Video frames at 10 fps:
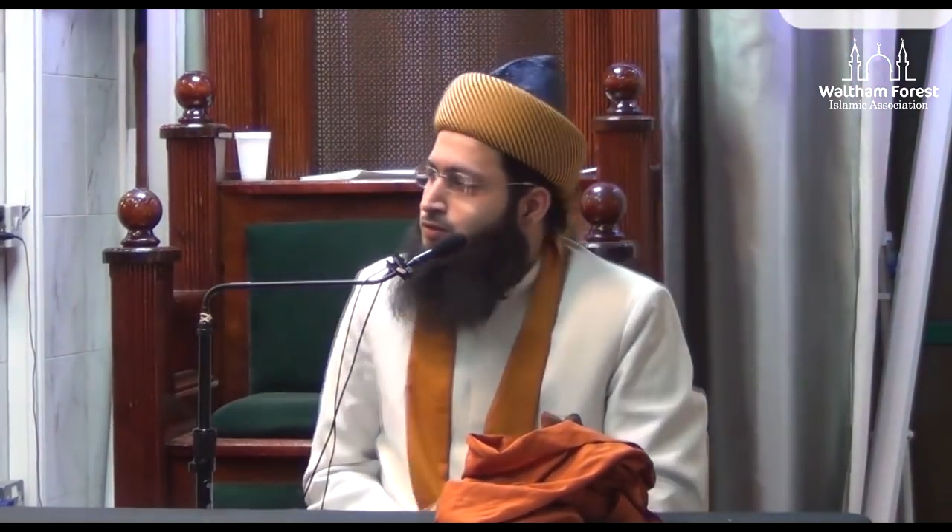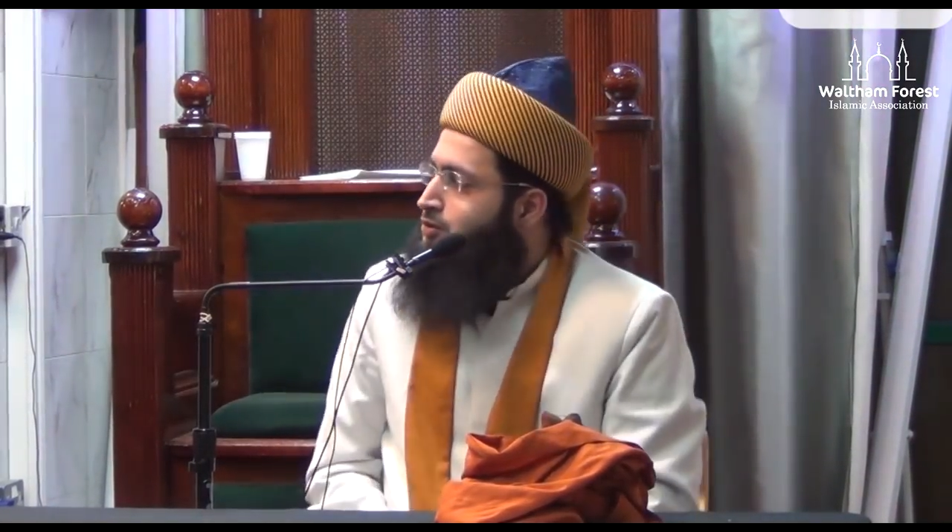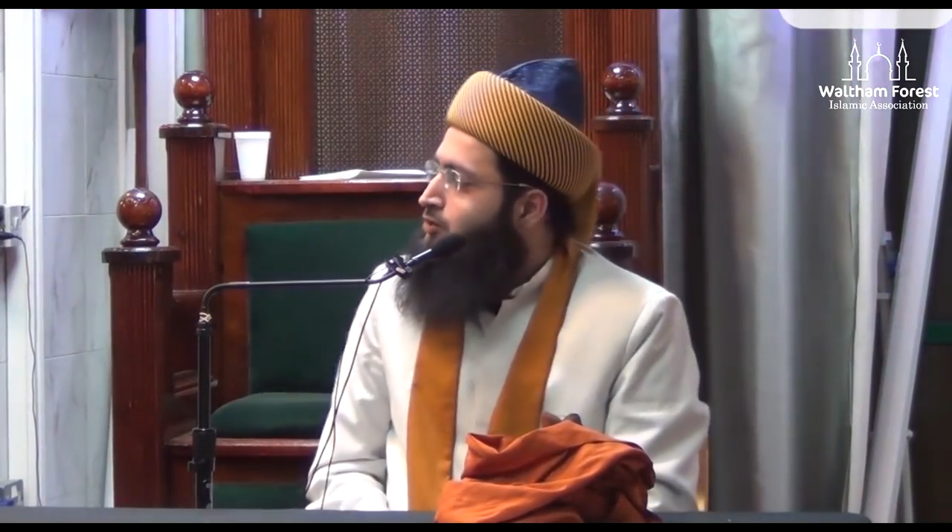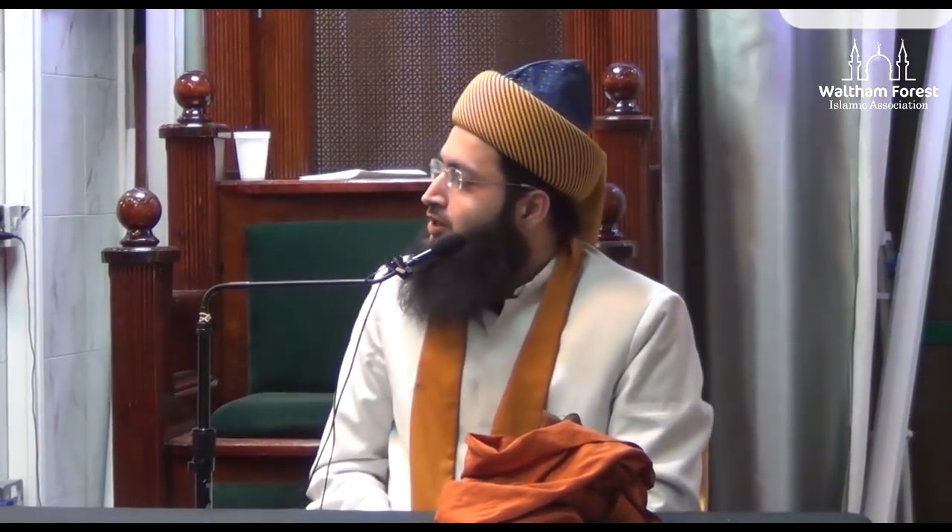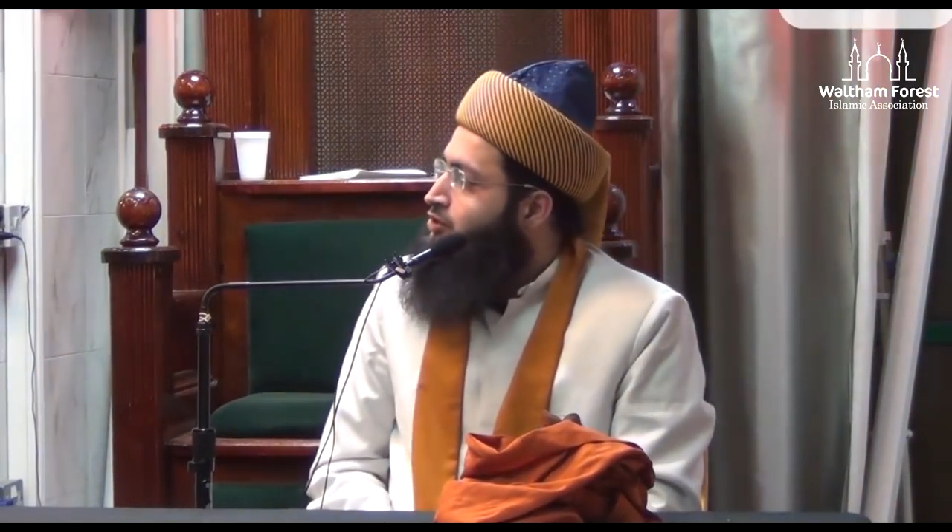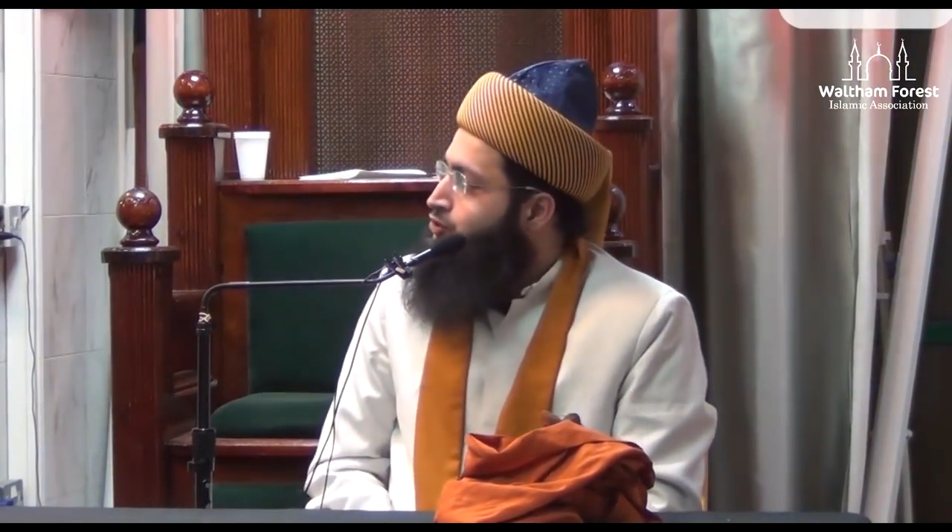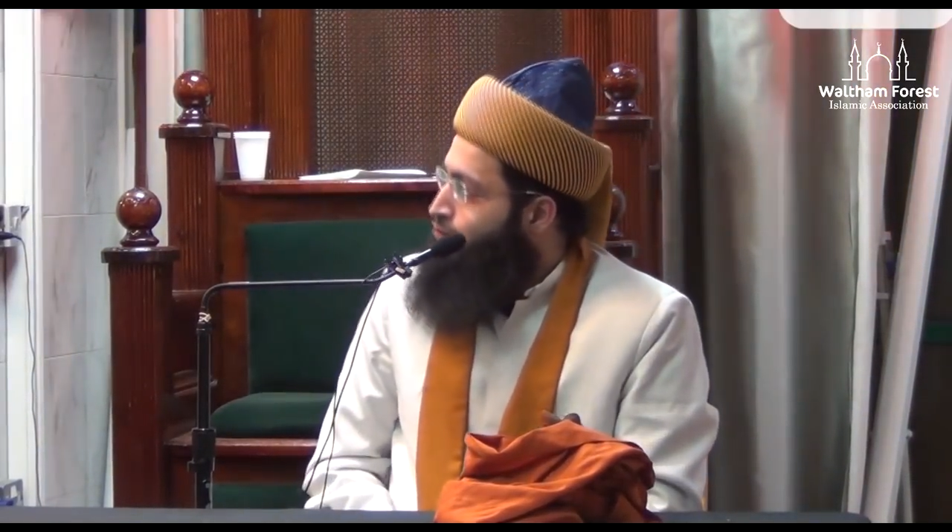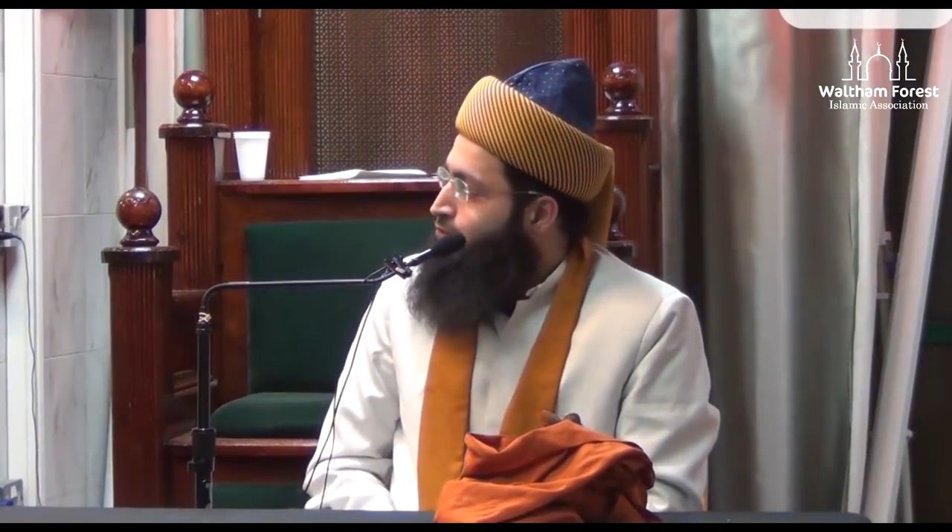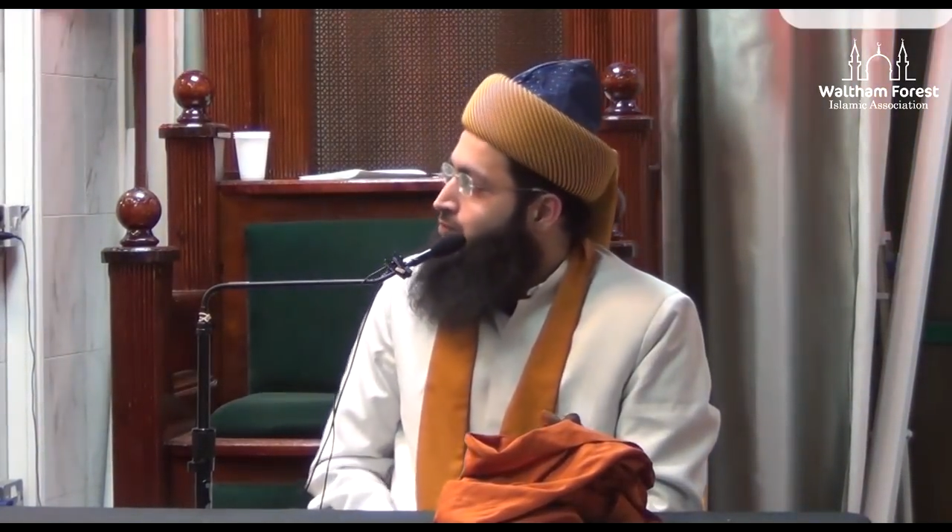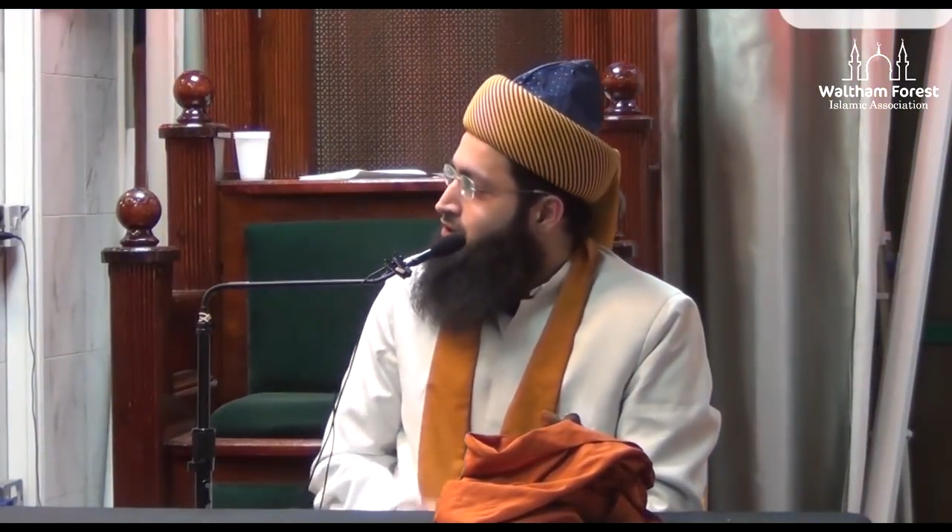to be quite
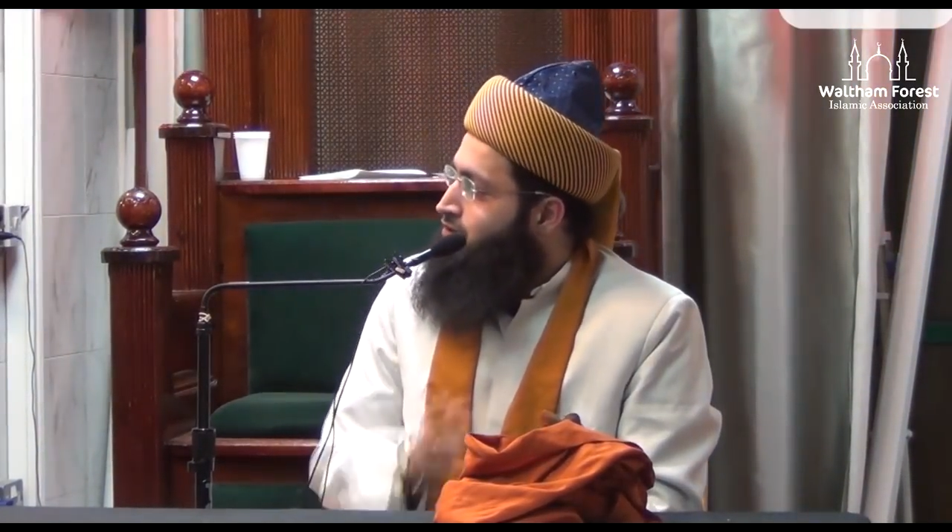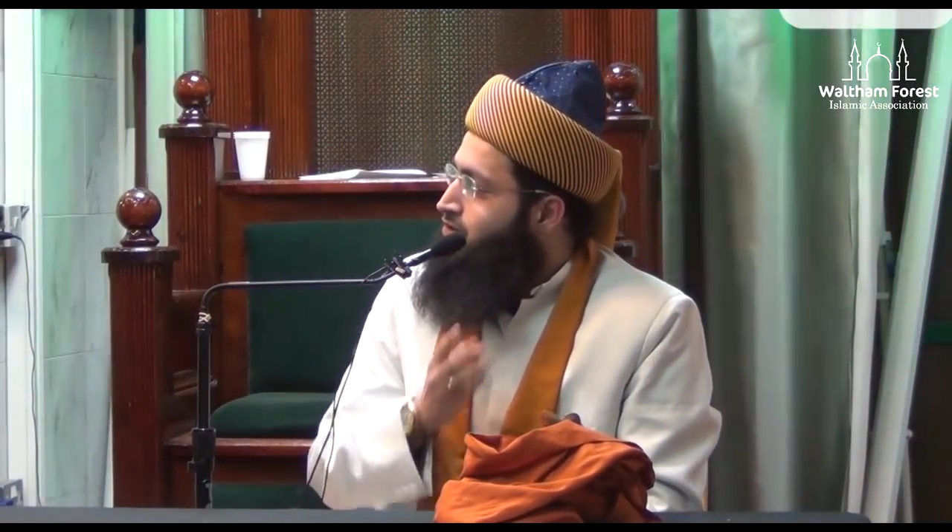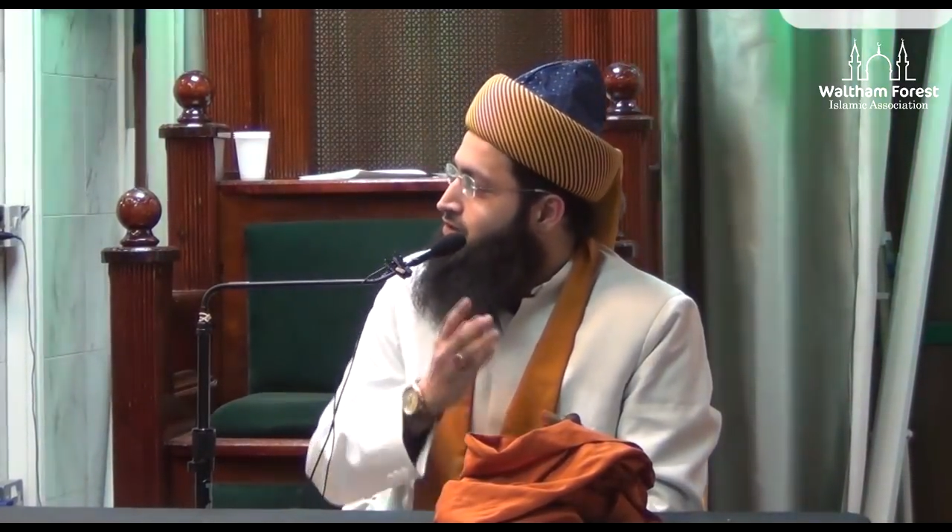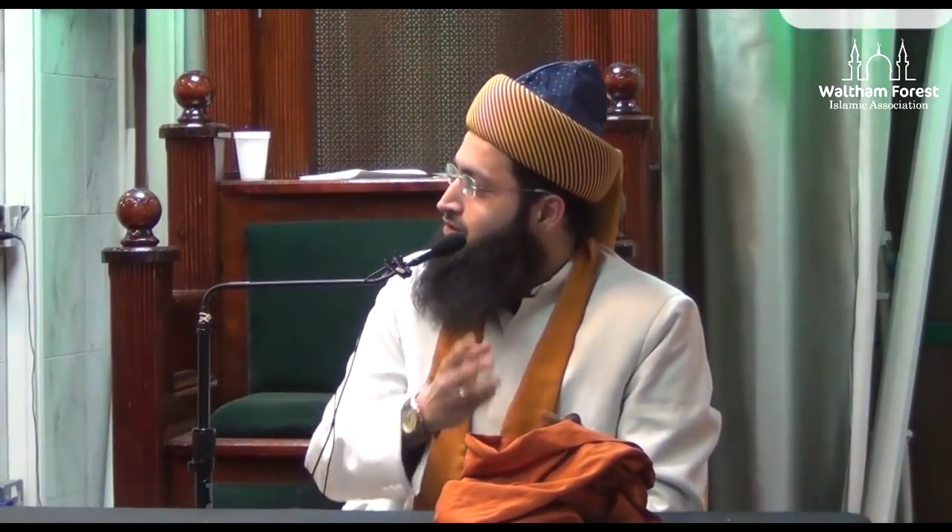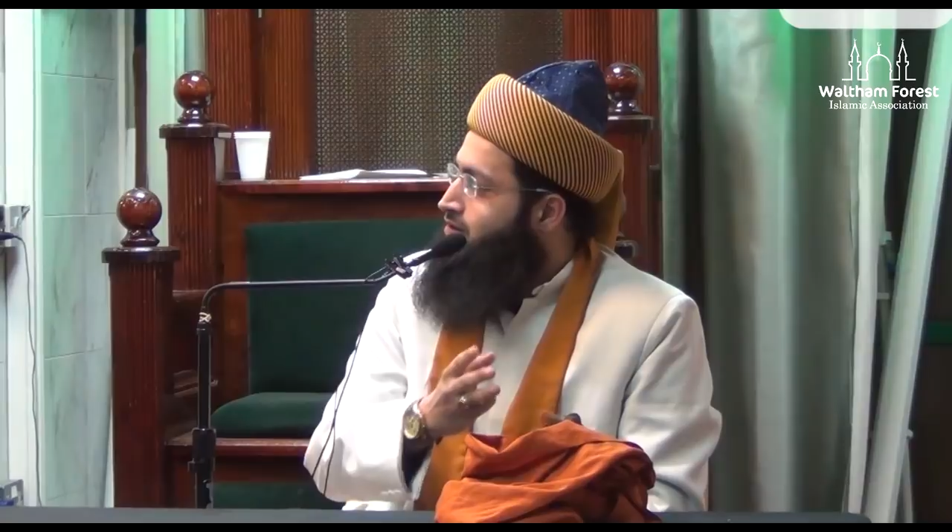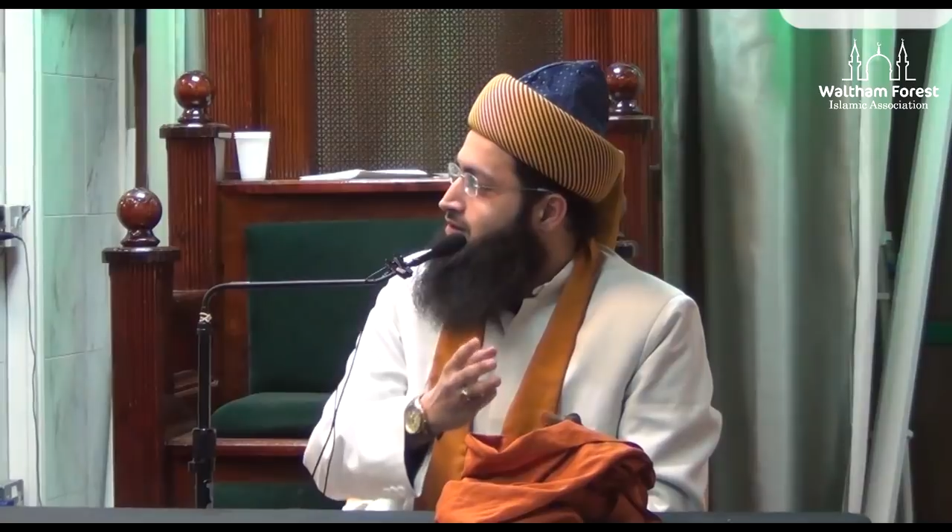short because